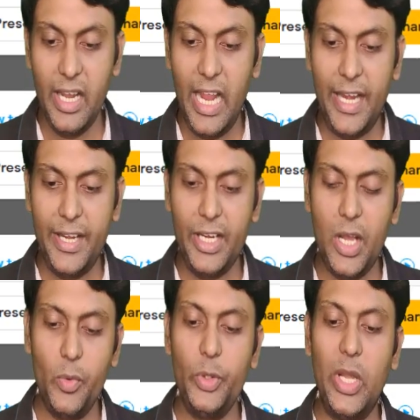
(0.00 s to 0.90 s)
and
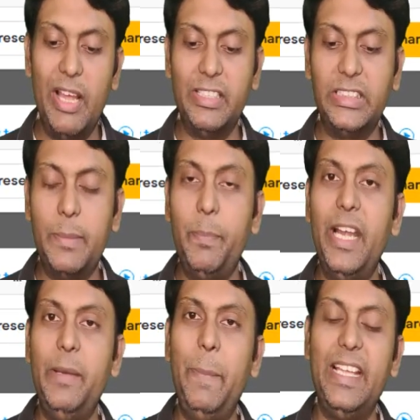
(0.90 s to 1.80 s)
now you have a
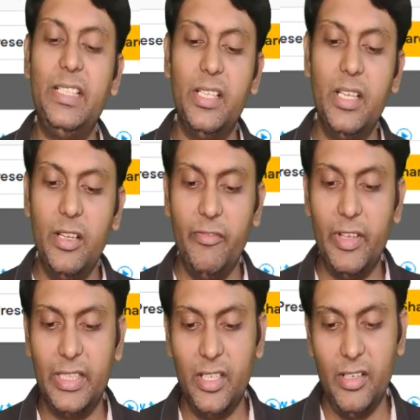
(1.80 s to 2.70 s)
separate page
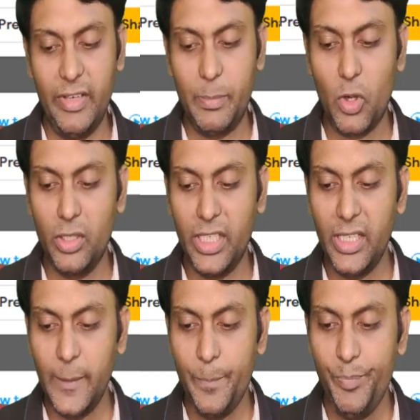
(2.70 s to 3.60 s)
with web
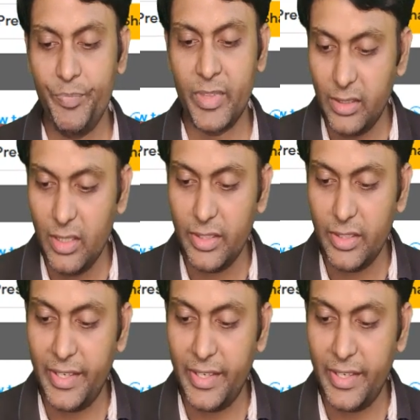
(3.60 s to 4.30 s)
content. The next